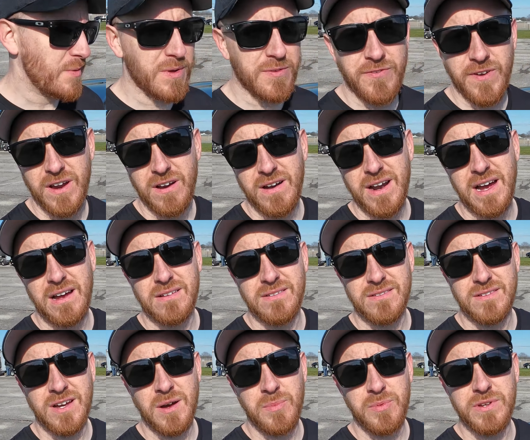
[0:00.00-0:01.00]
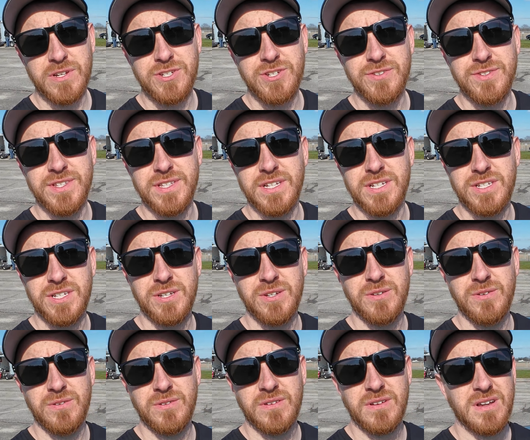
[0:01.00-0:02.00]
We figured out a couple issues in the
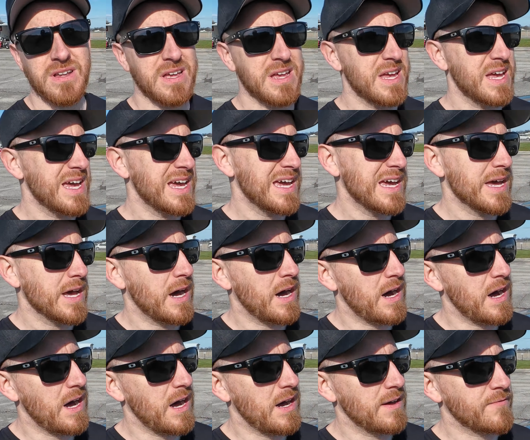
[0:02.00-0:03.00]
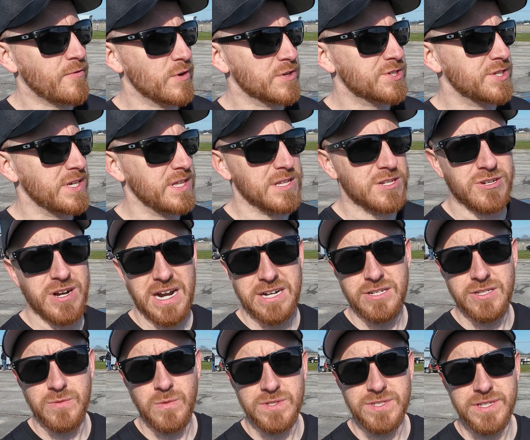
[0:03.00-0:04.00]
tune. Unfortunately, the track
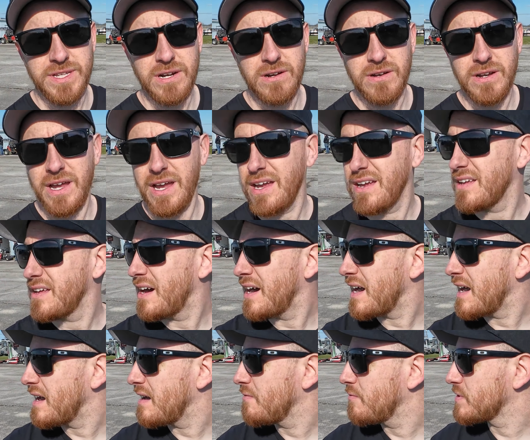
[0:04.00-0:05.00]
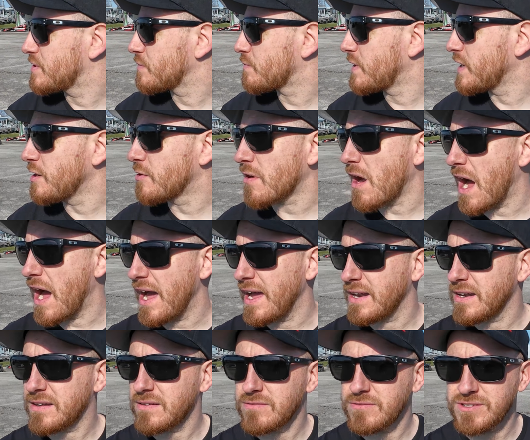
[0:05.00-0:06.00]
just wasn't there today. With the
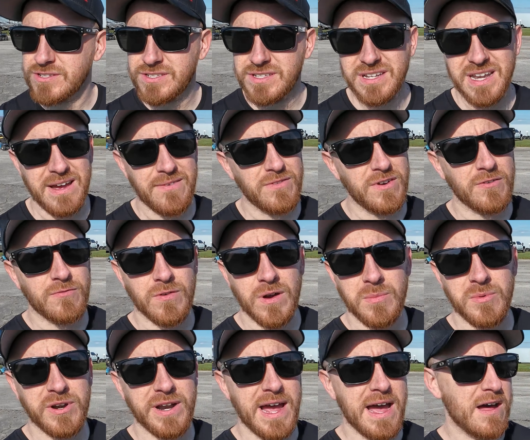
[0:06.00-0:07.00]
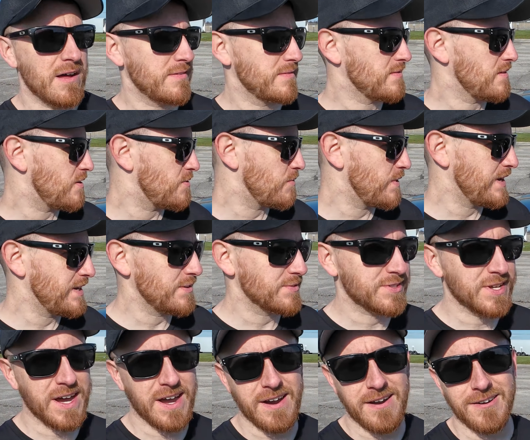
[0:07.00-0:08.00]
regrind, we just didn't have enough rubber down on a radial
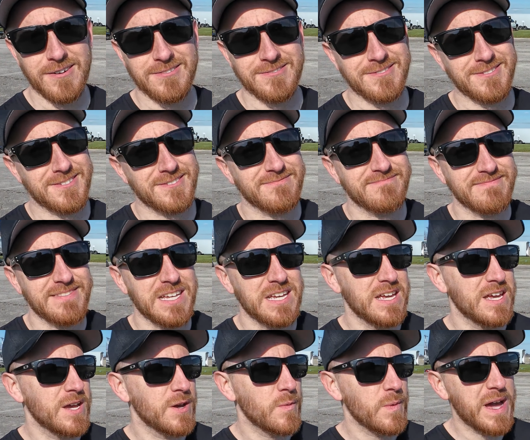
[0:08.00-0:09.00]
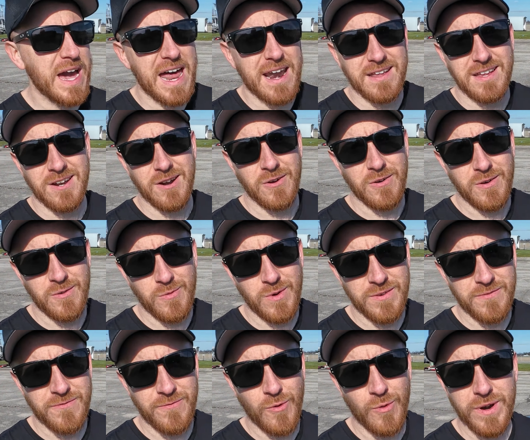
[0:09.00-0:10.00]
tire. We got, you know, a
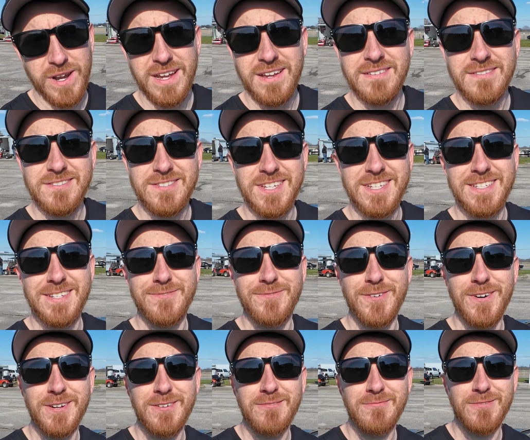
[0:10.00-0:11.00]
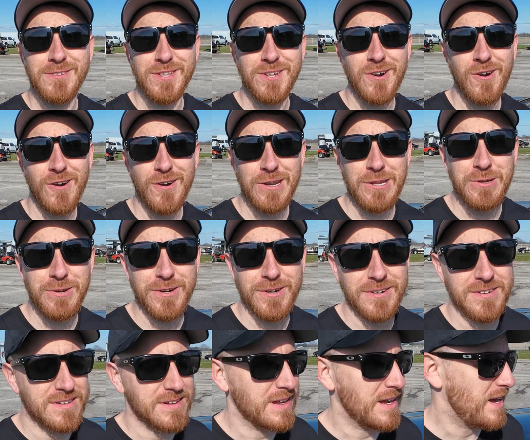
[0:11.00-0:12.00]
140, 60 foot with the car
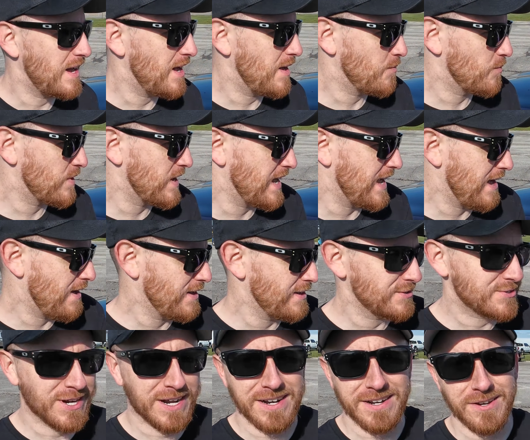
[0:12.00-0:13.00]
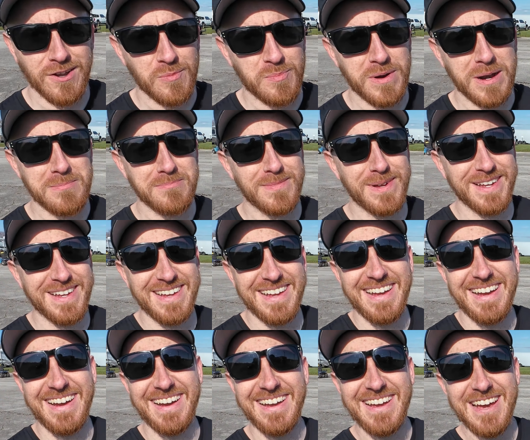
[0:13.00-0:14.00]
neutered. We're not out here trying to no prep
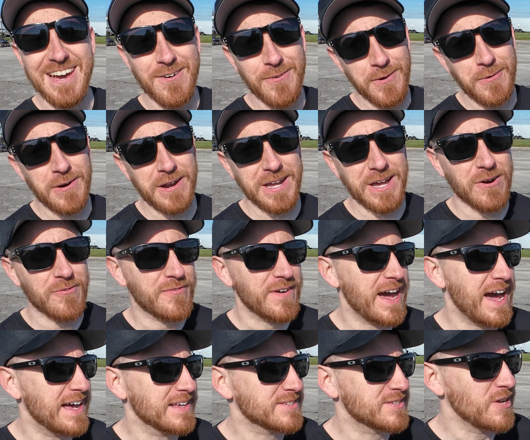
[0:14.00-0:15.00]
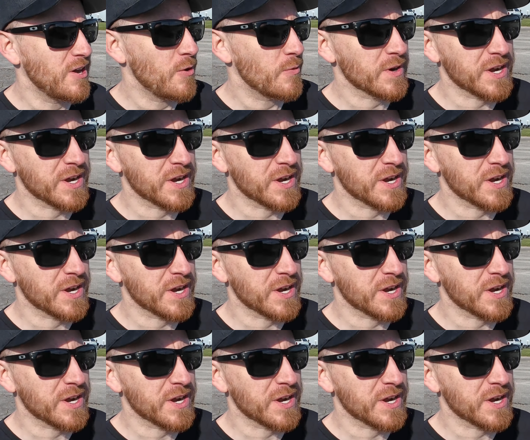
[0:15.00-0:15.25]
we want to go fast. So